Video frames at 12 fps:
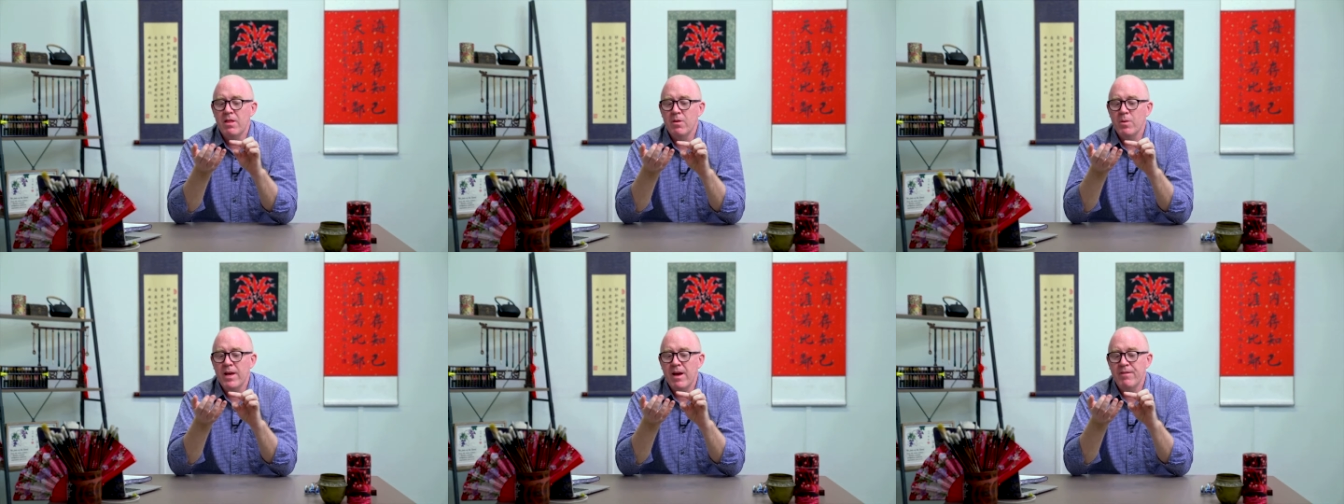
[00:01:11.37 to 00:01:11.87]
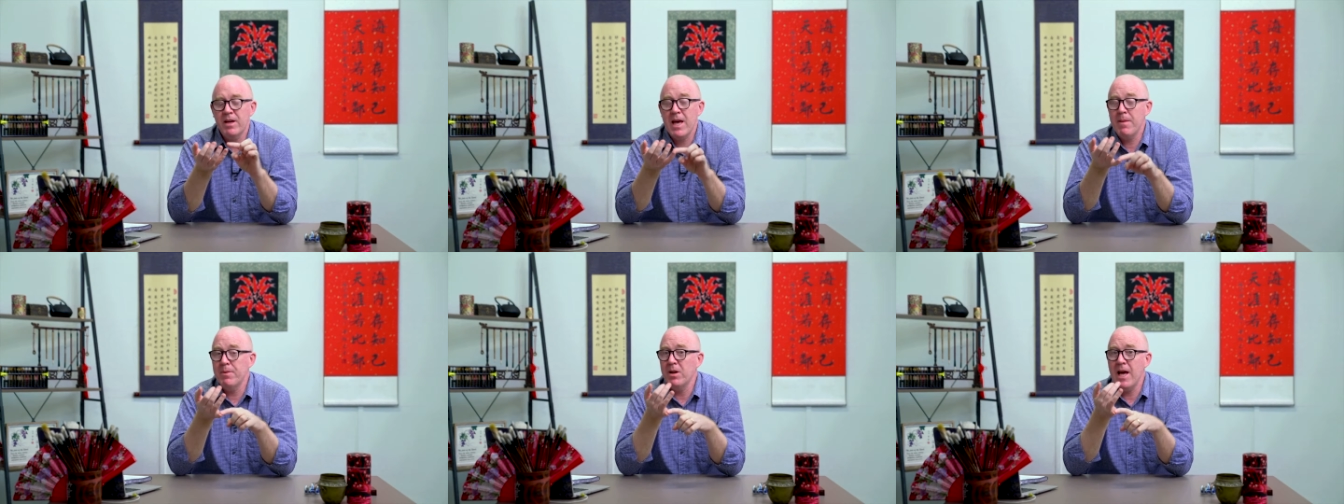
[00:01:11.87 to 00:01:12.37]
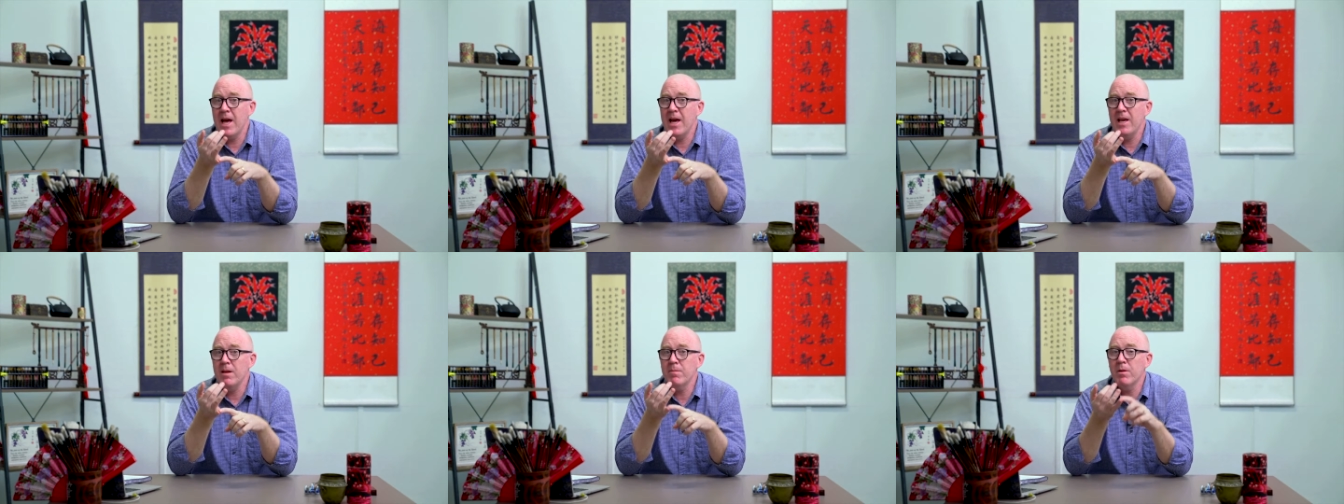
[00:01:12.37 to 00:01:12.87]
we have a capital
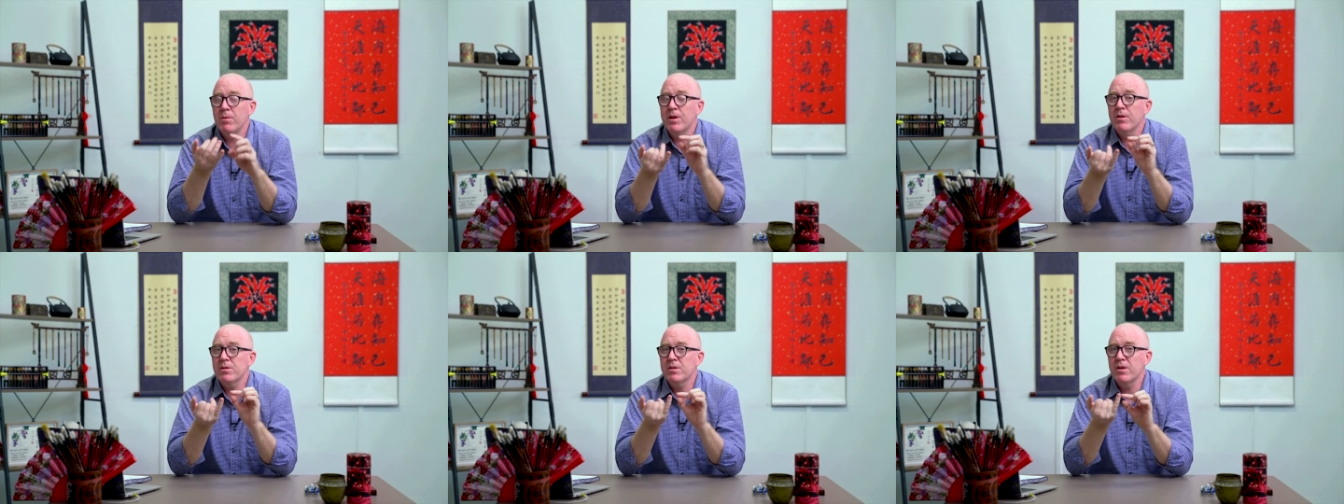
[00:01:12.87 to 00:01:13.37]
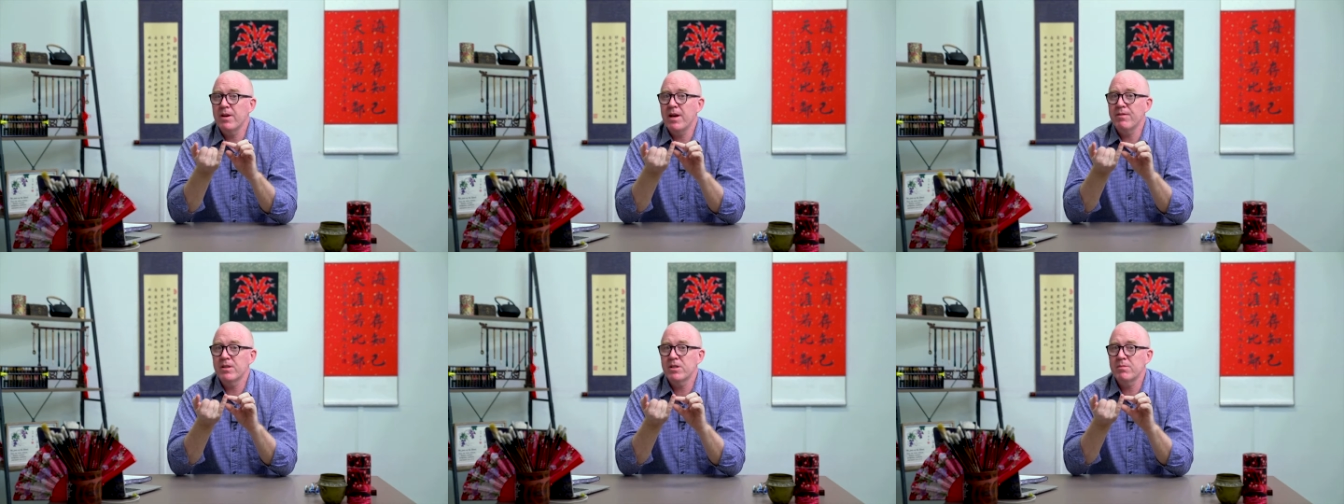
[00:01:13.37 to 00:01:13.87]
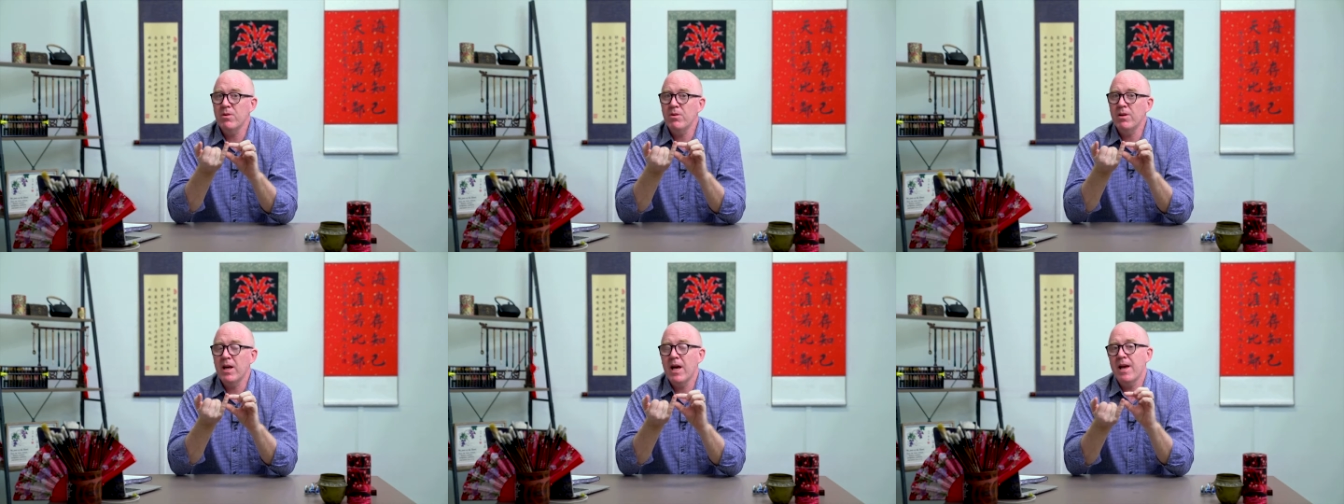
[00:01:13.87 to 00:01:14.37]
A, but we also have a
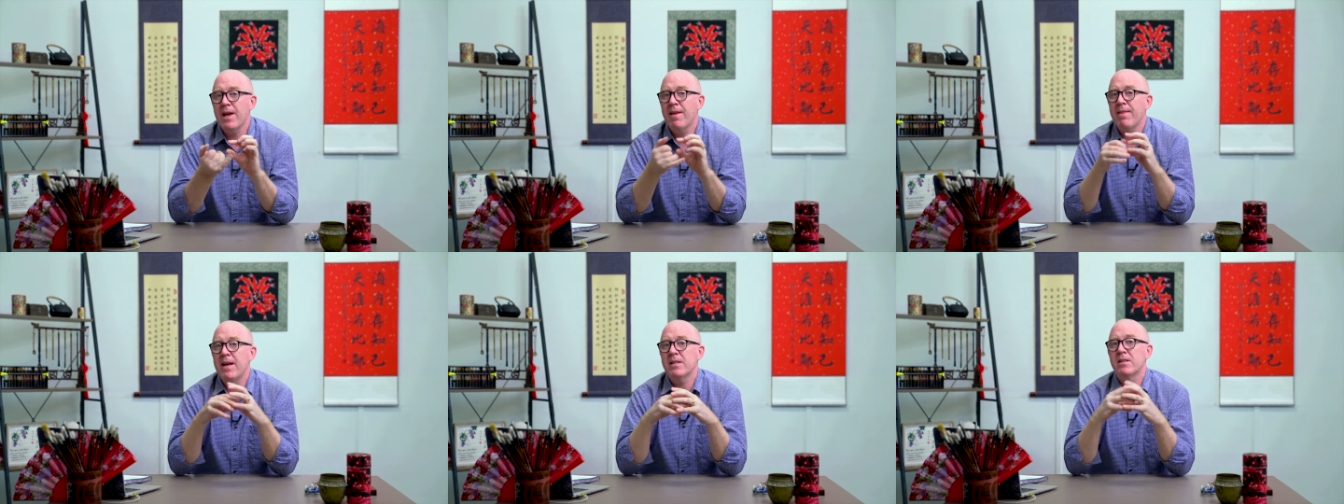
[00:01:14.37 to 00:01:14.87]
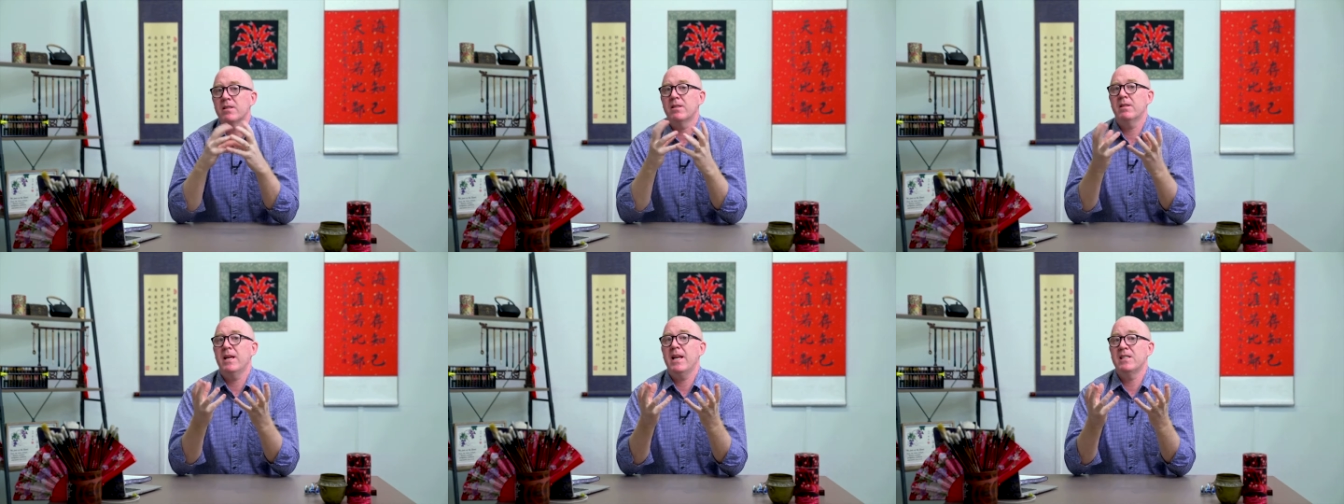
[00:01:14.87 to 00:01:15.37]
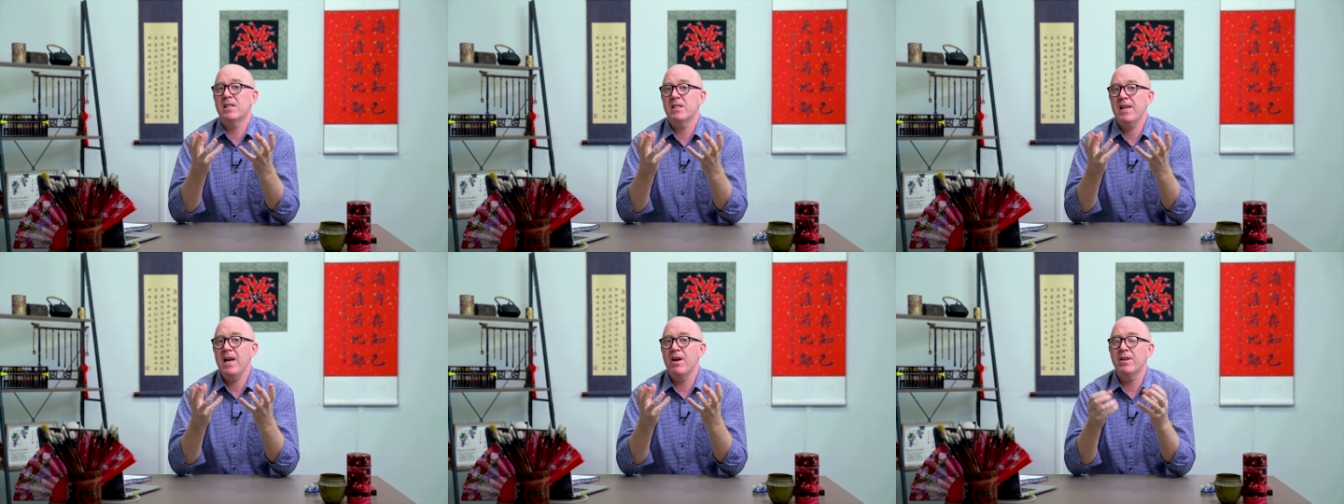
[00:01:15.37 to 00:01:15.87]
small a, and that has a
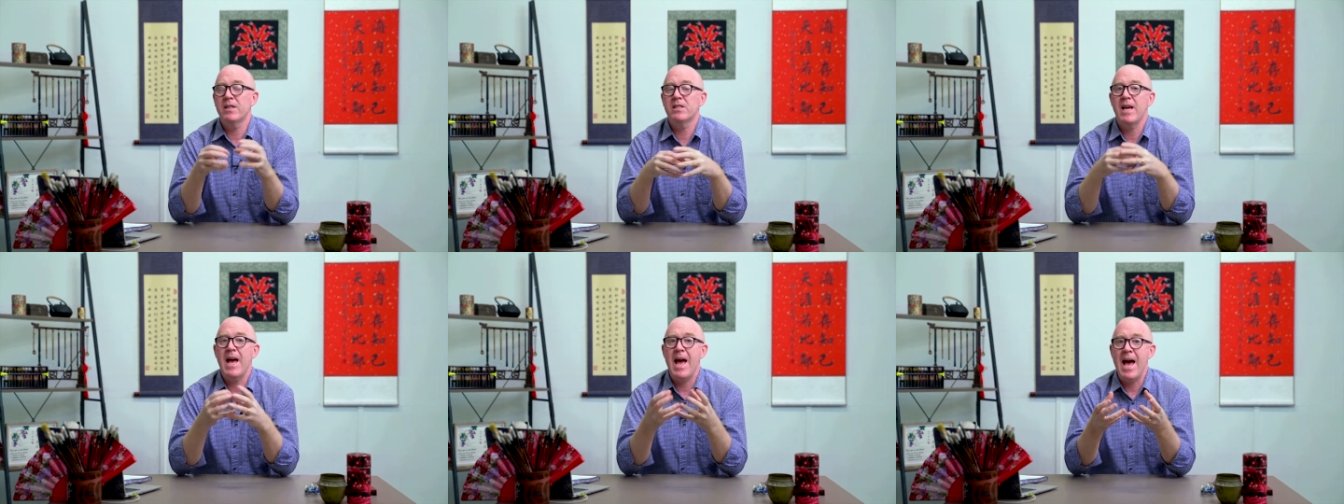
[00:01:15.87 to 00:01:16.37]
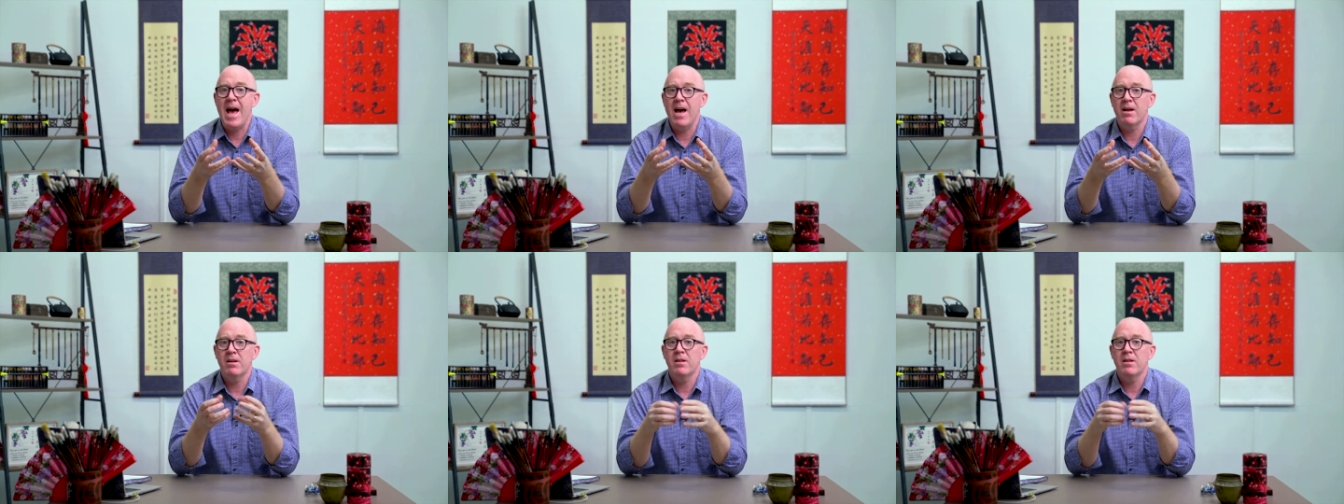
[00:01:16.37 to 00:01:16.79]
sound. It's A.